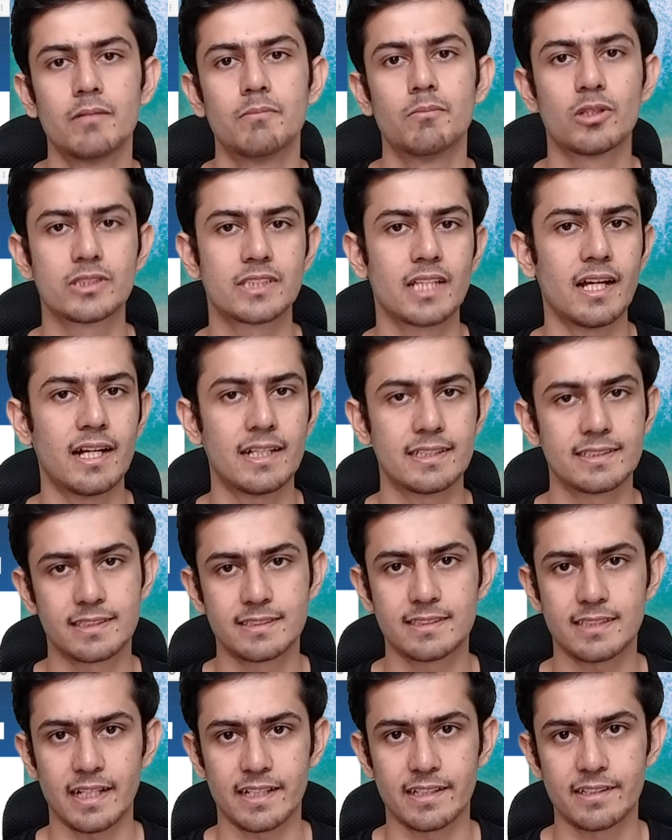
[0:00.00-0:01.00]
Mozilla has
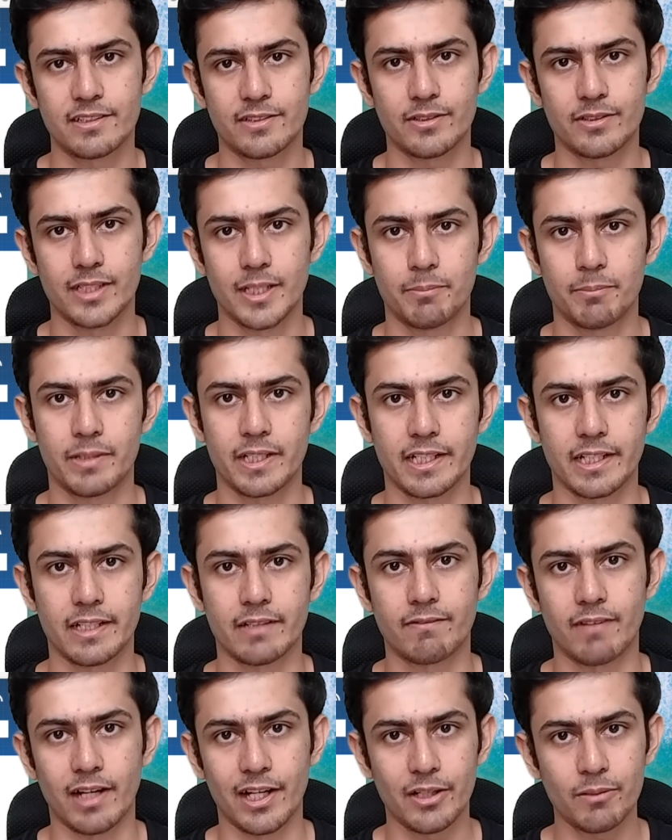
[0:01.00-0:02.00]
decided to
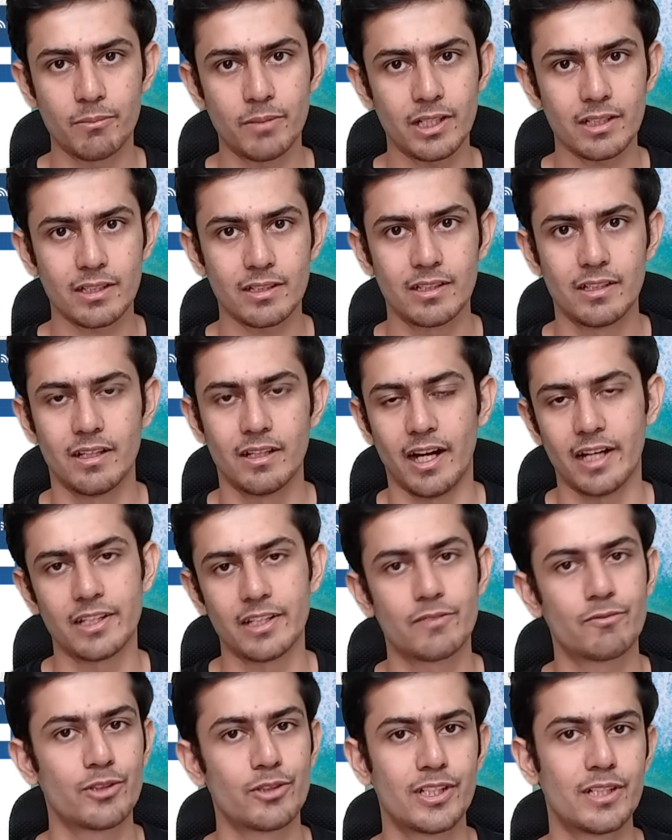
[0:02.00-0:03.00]
deprecate Firebug, and
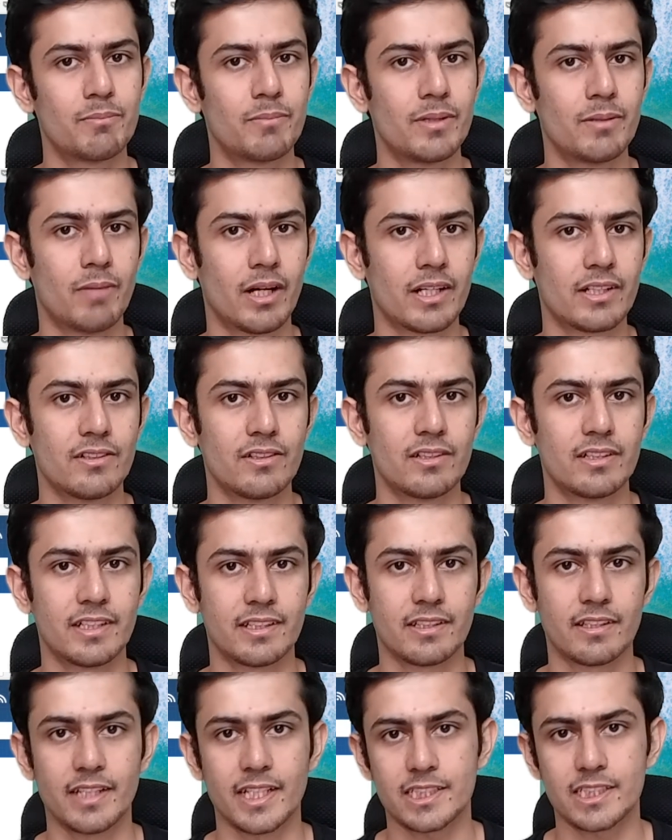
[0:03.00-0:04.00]
it wouldn't be bundled
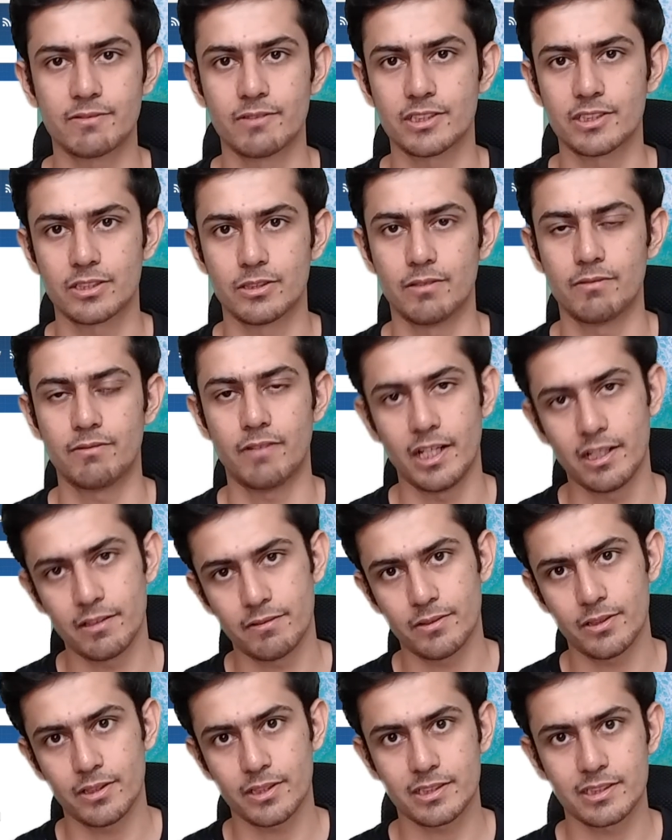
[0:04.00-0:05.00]
in the next version of
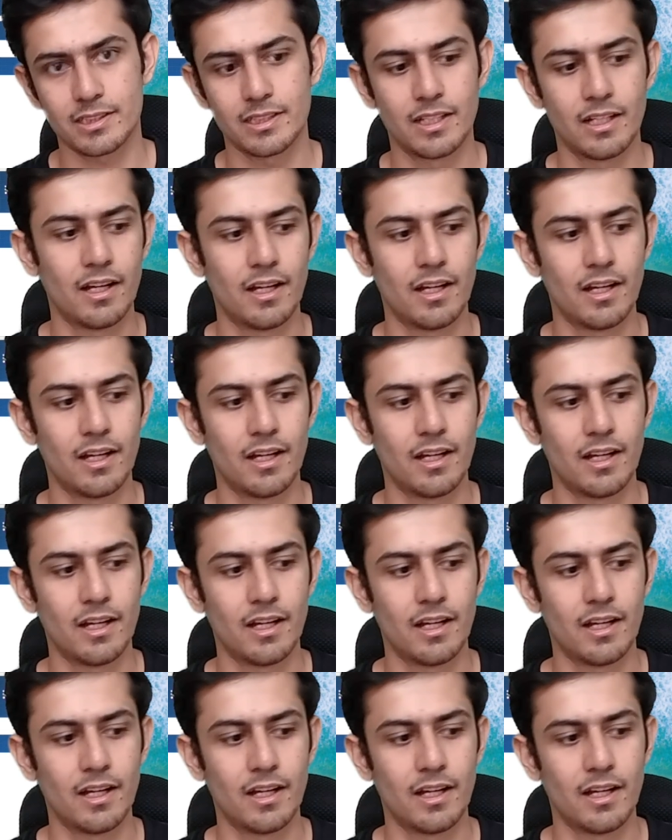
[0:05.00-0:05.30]
Firefox.